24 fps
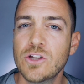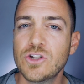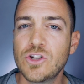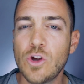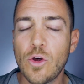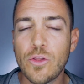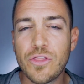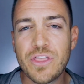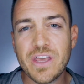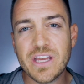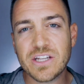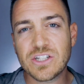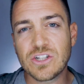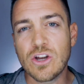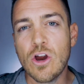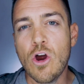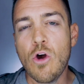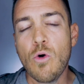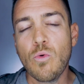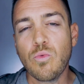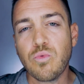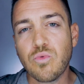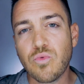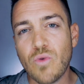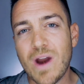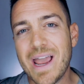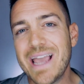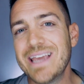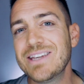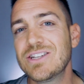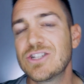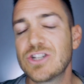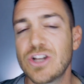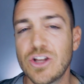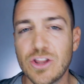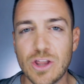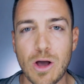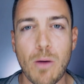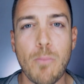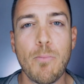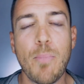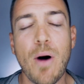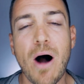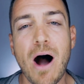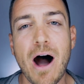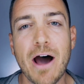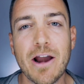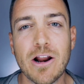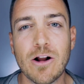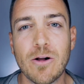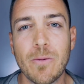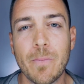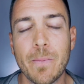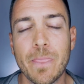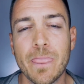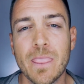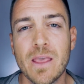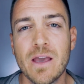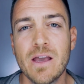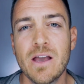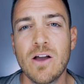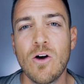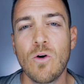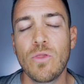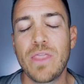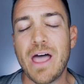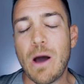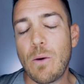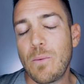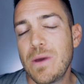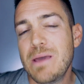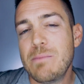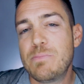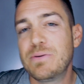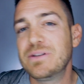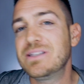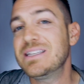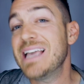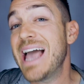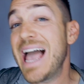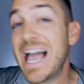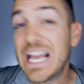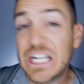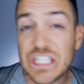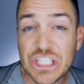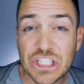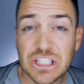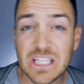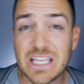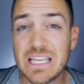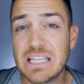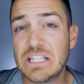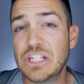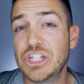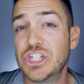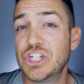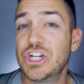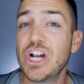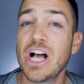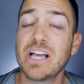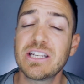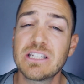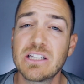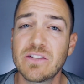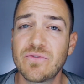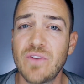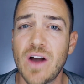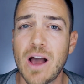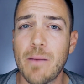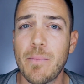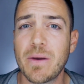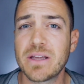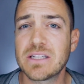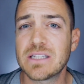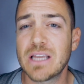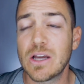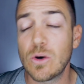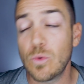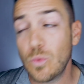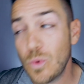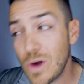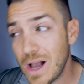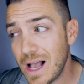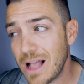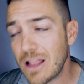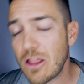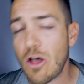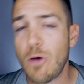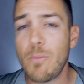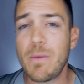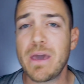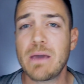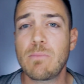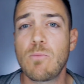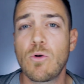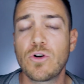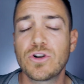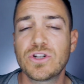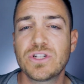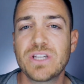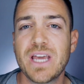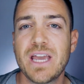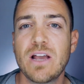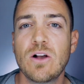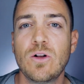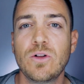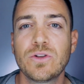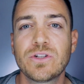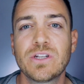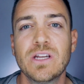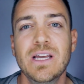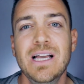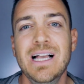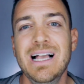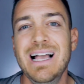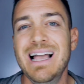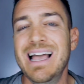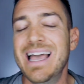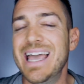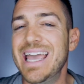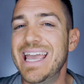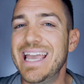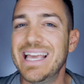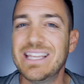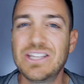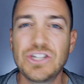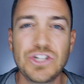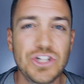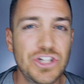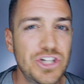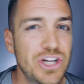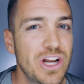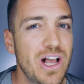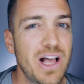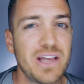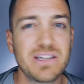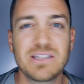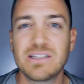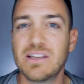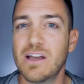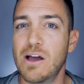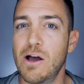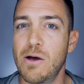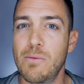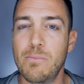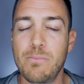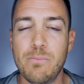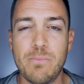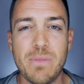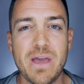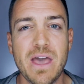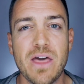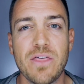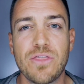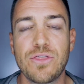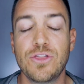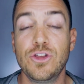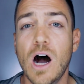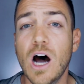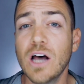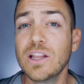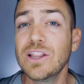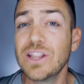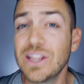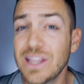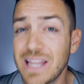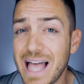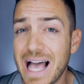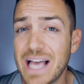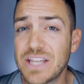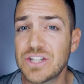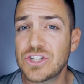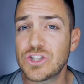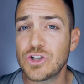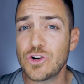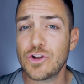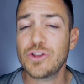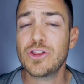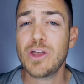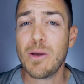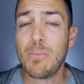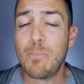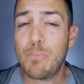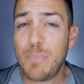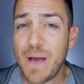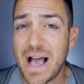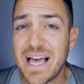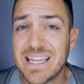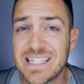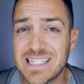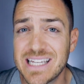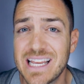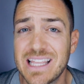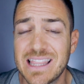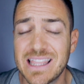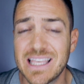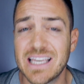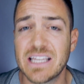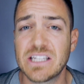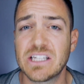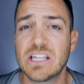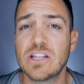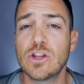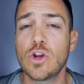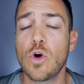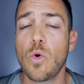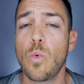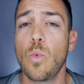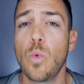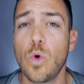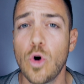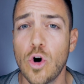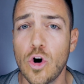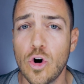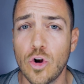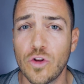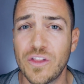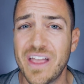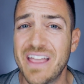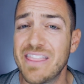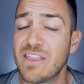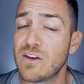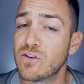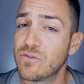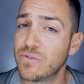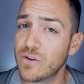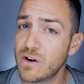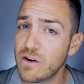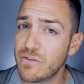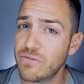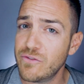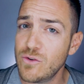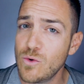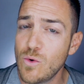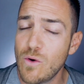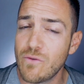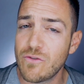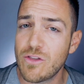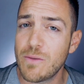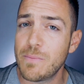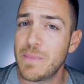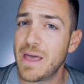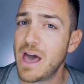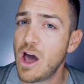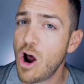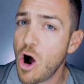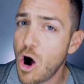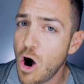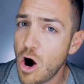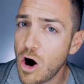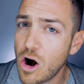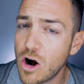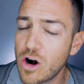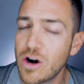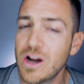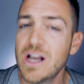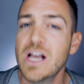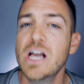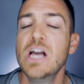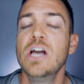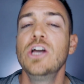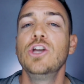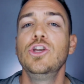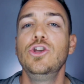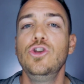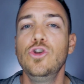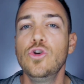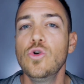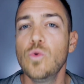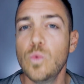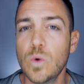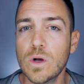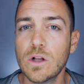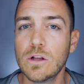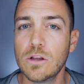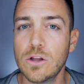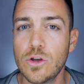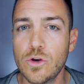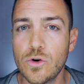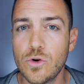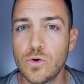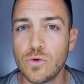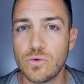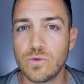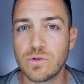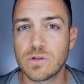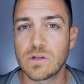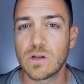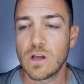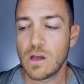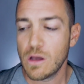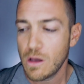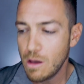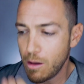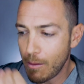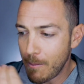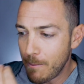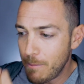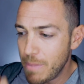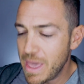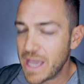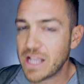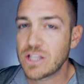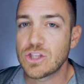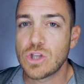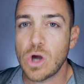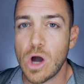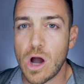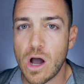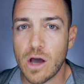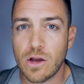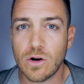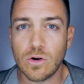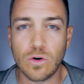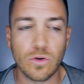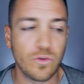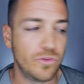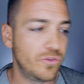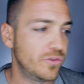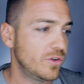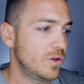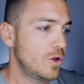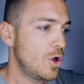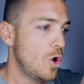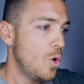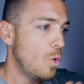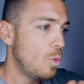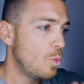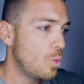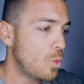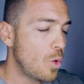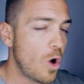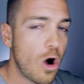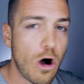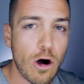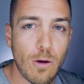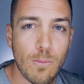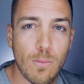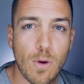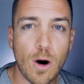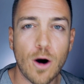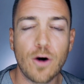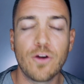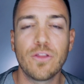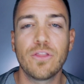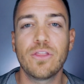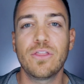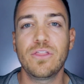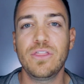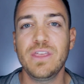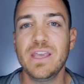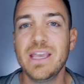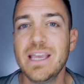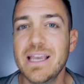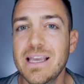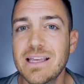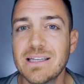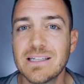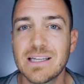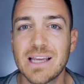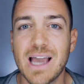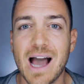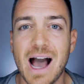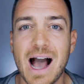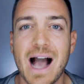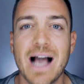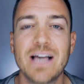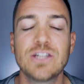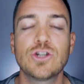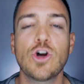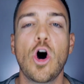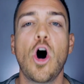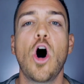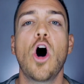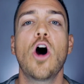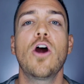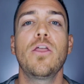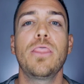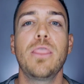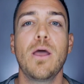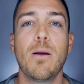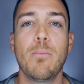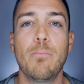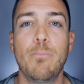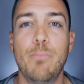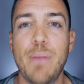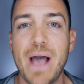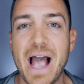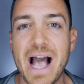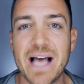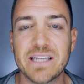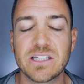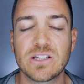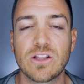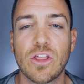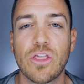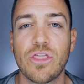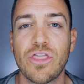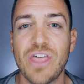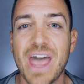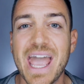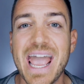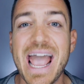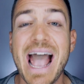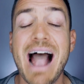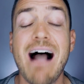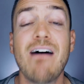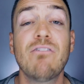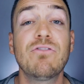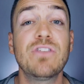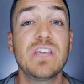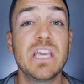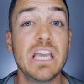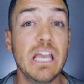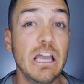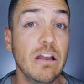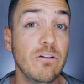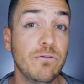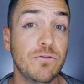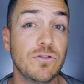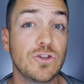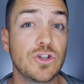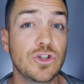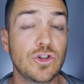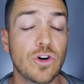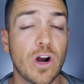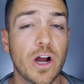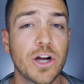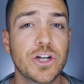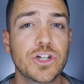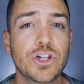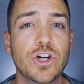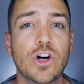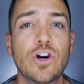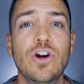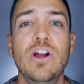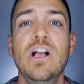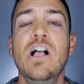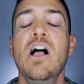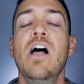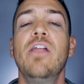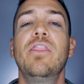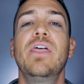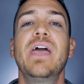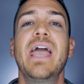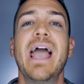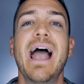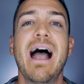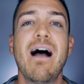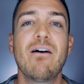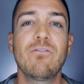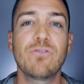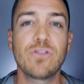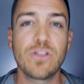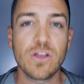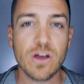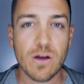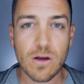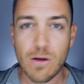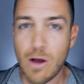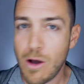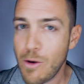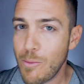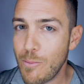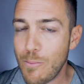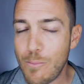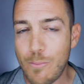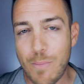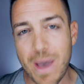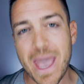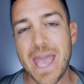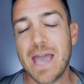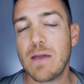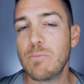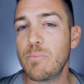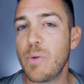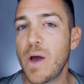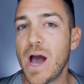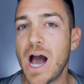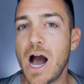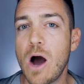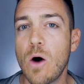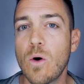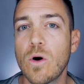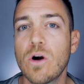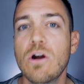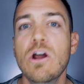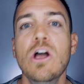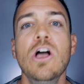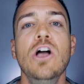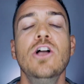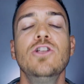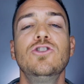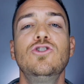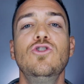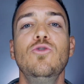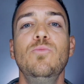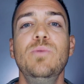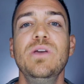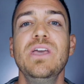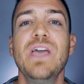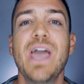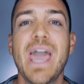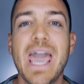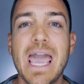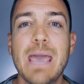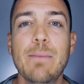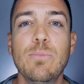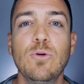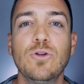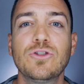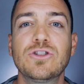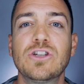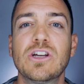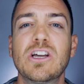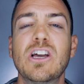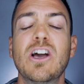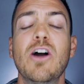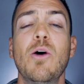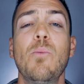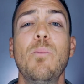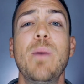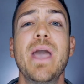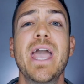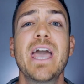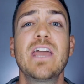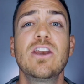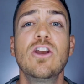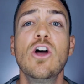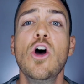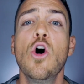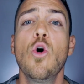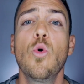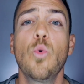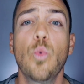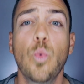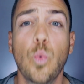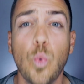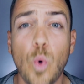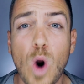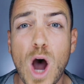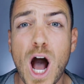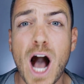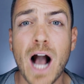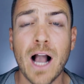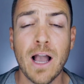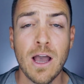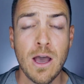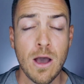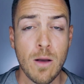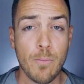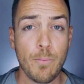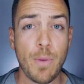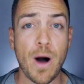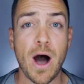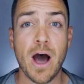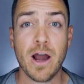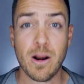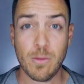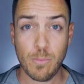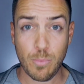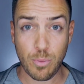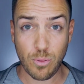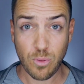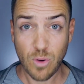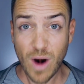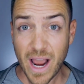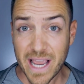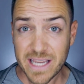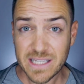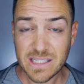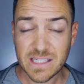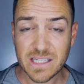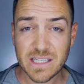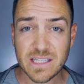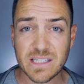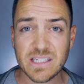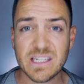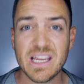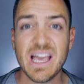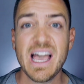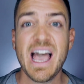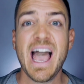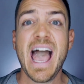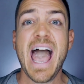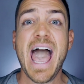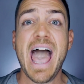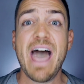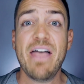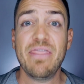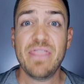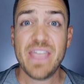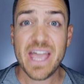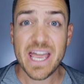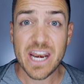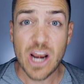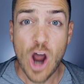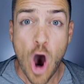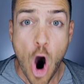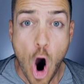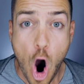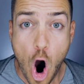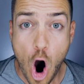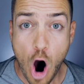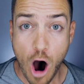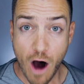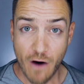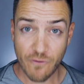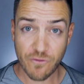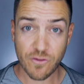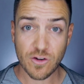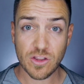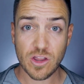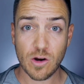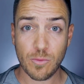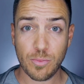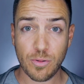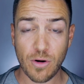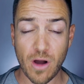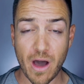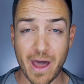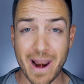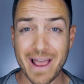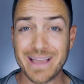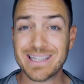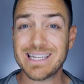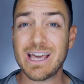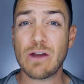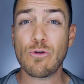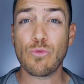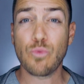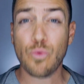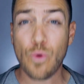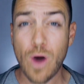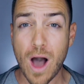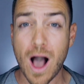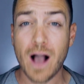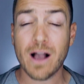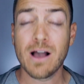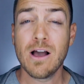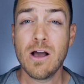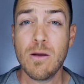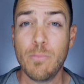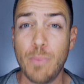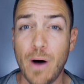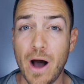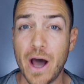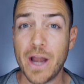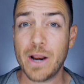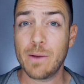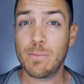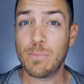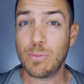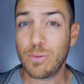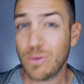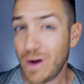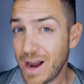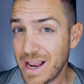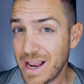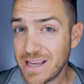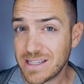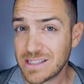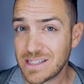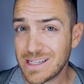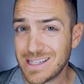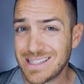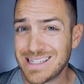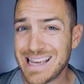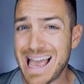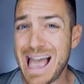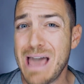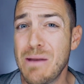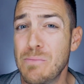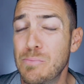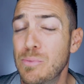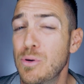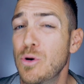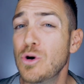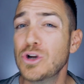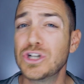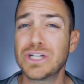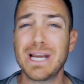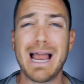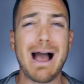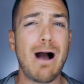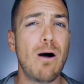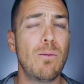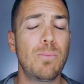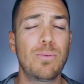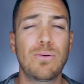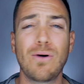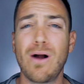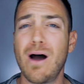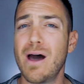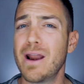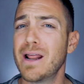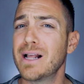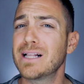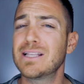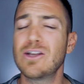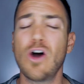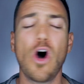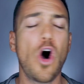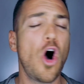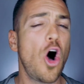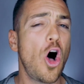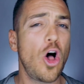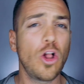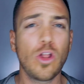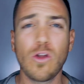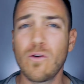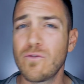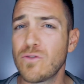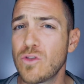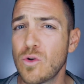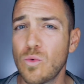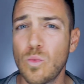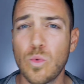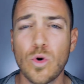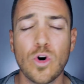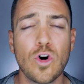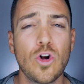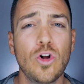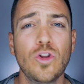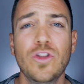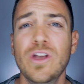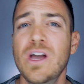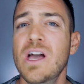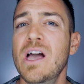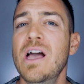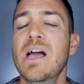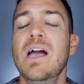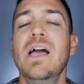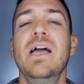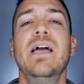So this race to the bottom that we potentially justify by saying, well, I'll make more sales, it's just a myth. Unless you're the best at this in the world, and there's very few of them that are, you will lose. McDonald's, Walmart, these guys are the best. They have the infrastructure, they have the manpower to be able to command rock bottom prices and then offer their products at rock bottom prices and push out product all over the world.